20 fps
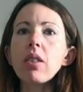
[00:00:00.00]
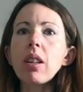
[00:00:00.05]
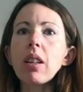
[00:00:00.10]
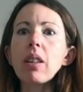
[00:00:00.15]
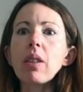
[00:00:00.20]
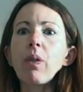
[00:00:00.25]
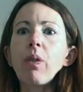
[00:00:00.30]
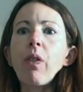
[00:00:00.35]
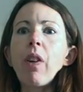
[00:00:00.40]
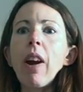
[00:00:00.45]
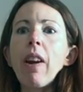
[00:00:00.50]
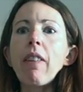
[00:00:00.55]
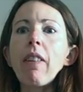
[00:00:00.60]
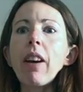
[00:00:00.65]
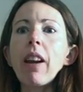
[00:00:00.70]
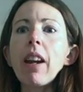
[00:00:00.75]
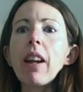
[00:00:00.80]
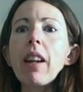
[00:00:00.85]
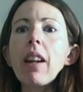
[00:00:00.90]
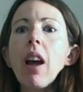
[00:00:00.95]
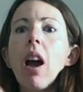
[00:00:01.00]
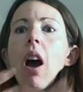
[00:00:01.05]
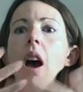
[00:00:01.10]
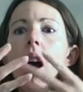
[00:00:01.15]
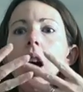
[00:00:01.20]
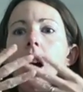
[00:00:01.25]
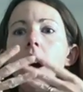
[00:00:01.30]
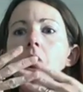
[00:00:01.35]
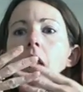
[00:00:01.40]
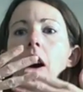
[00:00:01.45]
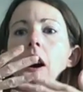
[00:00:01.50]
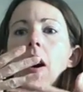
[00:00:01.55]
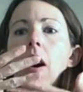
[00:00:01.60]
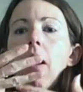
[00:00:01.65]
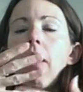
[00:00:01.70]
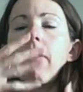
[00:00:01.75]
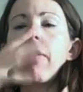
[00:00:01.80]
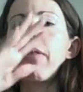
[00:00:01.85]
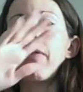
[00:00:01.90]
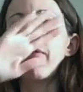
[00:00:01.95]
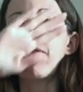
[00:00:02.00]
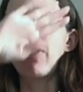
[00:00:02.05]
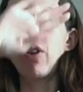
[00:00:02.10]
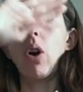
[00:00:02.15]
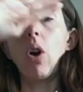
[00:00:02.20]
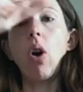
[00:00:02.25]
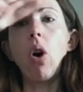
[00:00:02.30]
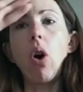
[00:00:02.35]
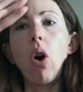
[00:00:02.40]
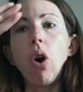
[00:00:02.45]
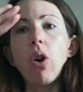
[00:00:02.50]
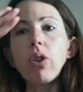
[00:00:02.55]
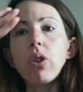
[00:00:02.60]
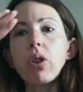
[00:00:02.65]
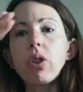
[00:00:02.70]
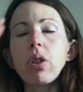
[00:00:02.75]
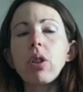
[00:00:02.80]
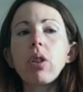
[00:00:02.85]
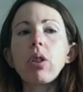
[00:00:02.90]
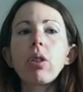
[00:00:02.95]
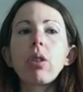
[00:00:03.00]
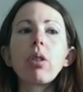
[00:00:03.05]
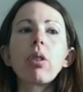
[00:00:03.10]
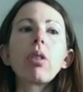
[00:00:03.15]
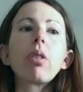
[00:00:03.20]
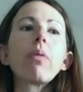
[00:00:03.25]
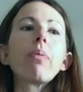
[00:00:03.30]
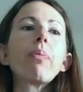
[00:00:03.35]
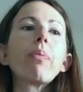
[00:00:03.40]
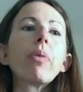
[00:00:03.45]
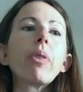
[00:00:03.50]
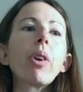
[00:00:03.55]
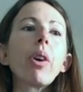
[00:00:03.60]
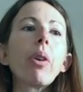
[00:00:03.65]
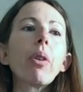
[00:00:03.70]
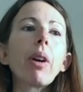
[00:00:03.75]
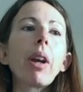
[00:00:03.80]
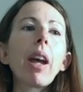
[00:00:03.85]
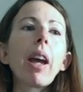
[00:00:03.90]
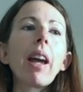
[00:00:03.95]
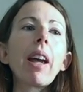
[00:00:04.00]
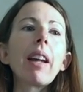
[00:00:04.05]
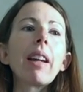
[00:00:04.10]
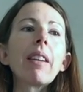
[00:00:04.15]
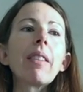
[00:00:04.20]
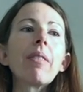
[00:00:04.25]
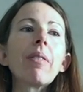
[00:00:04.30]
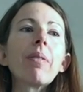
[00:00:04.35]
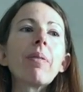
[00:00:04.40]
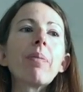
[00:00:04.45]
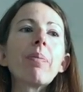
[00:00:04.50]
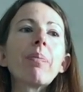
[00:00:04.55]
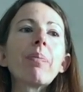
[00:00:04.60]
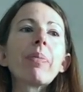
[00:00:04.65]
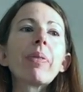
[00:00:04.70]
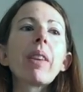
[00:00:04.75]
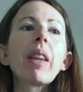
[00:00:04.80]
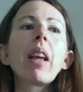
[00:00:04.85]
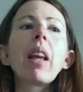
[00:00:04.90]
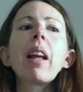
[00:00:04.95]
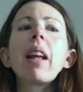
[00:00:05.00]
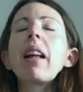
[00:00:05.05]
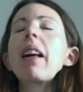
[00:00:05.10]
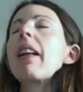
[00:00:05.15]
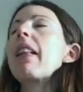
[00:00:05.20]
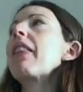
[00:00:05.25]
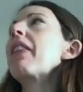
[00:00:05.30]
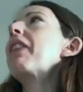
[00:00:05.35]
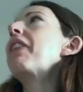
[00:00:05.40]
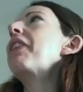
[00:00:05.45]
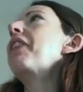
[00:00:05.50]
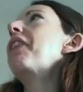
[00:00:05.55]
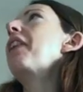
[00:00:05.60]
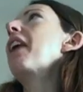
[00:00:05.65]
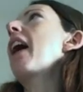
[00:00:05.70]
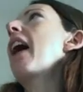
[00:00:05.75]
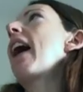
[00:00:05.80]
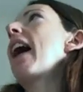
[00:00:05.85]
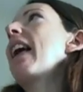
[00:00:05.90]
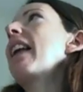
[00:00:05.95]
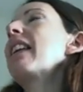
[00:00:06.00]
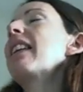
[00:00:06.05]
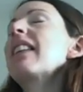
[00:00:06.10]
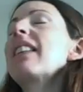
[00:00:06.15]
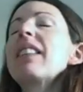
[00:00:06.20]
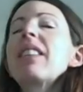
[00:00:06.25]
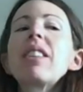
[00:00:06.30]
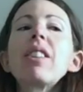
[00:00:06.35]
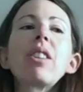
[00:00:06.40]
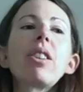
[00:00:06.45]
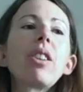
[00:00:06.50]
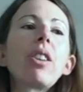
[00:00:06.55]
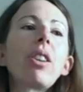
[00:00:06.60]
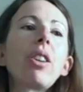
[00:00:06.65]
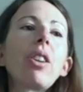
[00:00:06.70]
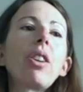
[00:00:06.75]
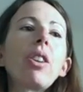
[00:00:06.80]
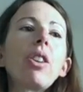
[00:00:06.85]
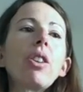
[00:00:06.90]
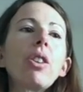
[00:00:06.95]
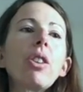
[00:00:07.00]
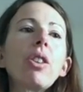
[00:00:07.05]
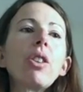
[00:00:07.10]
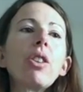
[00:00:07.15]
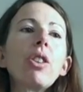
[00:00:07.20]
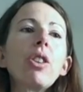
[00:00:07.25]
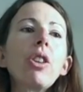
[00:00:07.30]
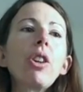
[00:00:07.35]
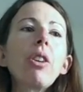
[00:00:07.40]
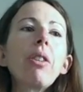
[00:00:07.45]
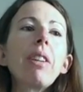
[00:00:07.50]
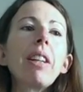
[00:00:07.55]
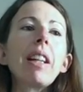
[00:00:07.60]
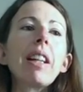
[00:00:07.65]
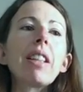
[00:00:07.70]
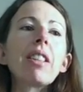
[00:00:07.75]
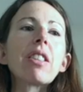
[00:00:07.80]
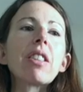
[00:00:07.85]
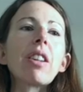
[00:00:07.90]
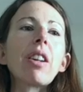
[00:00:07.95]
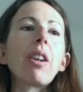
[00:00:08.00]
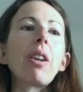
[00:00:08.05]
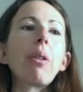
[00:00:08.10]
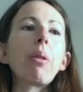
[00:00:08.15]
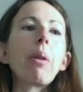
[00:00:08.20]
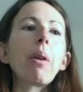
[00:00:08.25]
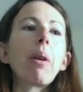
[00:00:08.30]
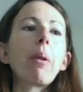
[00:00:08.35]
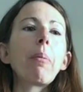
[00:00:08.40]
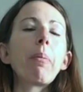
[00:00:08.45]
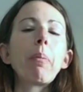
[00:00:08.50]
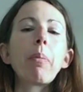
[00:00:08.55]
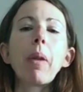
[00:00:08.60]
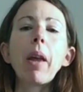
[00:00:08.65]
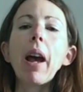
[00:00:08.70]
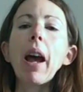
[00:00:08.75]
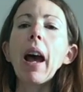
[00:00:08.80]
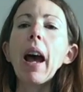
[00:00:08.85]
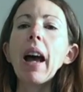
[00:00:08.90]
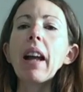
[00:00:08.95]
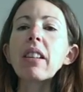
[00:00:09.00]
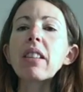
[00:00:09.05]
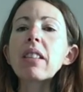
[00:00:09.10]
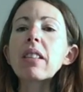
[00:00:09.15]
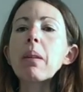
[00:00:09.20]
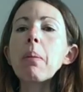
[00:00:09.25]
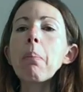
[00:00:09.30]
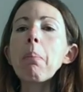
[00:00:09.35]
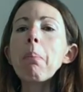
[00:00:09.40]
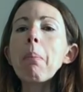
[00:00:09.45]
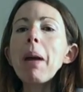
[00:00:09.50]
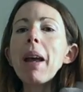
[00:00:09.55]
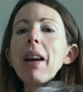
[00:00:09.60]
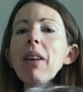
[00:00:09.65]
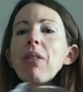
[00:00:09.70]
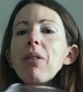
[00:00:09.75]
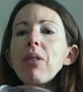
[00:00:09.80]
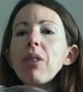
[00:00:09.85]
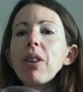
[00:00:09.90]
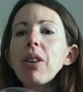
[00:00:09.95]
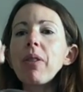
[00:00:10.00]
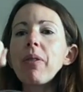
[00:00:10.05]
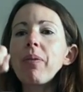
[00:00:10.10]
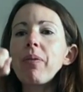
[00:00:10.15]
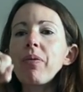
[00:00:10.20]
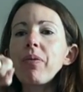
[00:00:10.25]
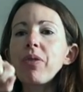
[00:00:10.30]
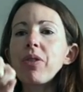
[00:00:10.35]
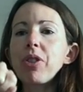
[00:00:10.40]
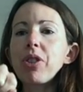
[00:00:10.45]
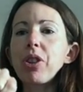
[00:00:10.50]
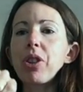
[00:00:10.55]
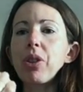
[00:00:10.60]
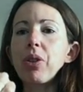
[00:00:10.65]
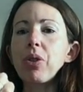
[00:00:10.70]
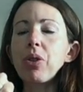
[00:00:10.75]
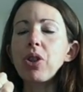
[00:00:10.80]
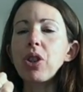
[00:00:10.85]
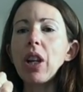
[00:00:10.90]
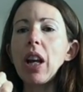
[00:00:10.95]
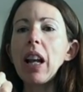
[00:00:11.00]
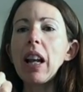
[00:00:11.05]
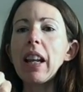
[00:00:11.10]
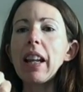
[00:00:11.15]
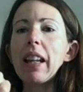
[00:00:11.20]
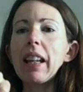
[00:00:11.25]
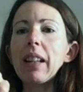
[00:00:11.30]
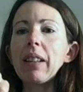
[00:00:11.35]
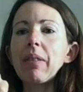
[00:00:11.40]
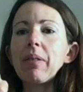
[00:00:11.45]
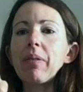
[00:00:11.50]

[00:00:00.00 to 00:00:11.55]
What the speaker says: It's very hot. Okay. Then you need to add some milk to your jelly.